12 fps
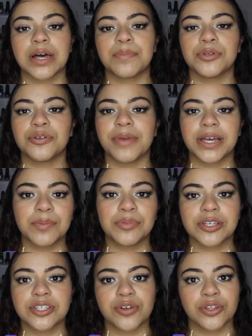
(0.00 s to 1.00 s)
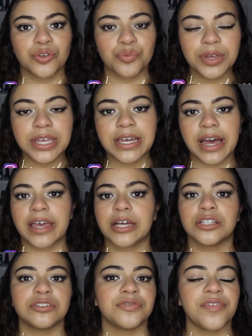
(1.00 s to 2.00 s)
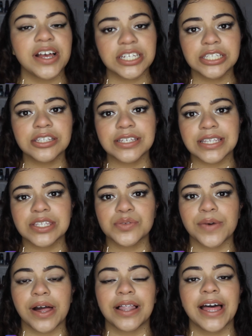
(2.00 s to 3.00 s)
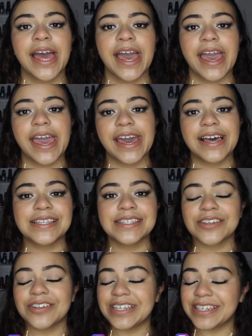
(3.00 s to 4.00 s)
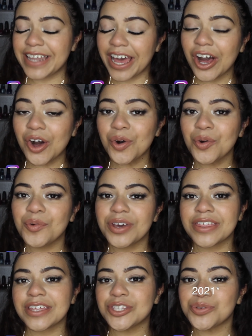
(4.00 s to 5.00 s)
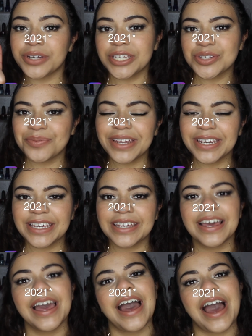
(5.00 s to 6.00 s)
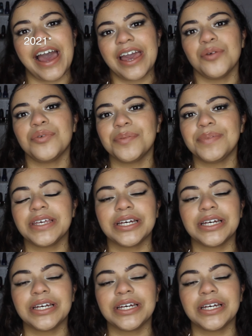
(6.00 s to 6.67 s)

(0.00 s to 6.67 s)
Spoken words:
upload makeup looks throughout the week. I include fashion looks as well. And now with 2020, I will be